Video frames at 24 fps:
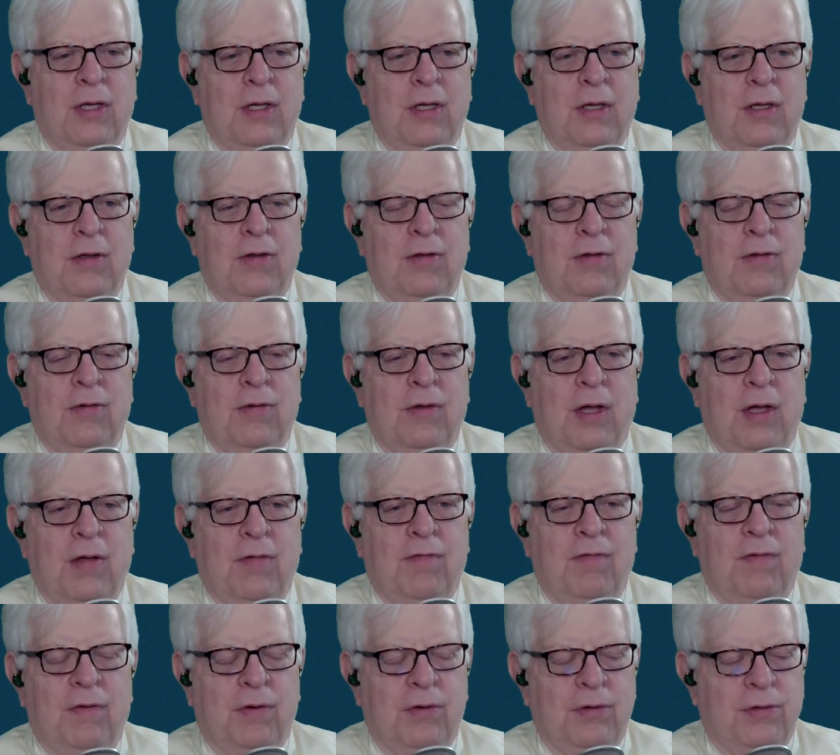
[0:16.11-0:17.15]
is a
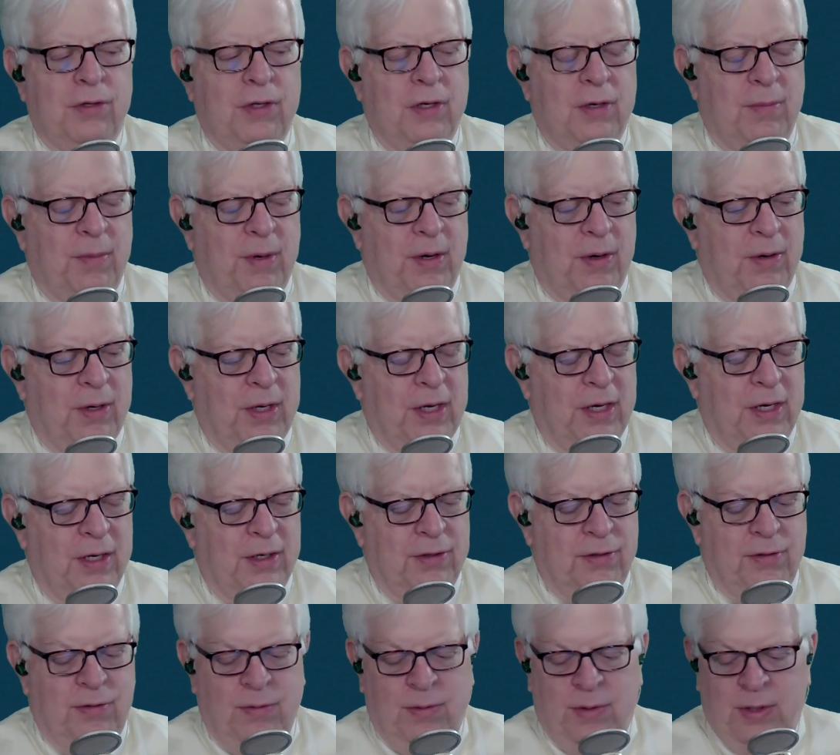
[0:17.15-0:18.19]
first in American
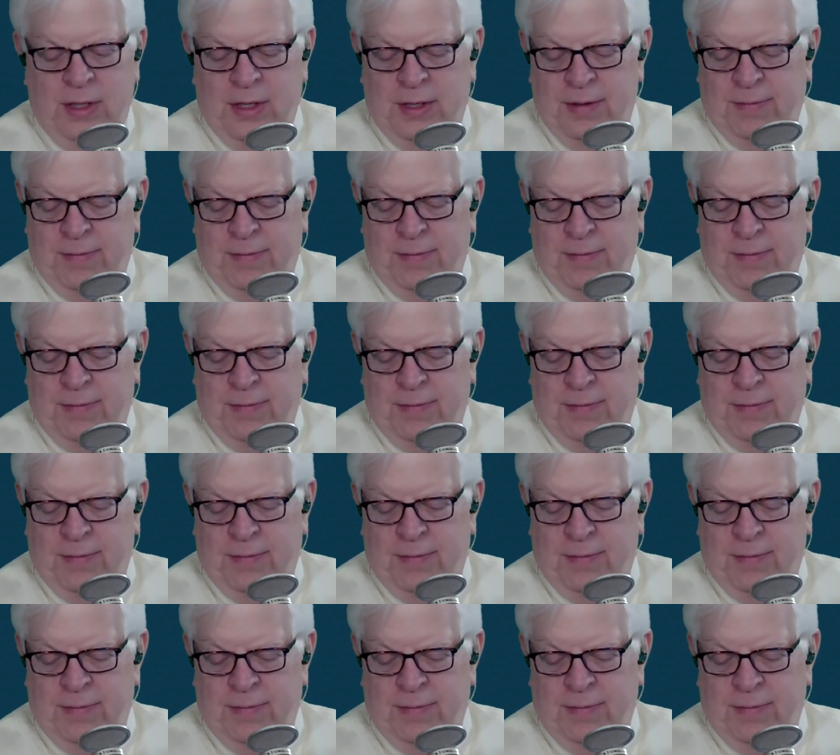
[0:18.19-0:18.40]
history.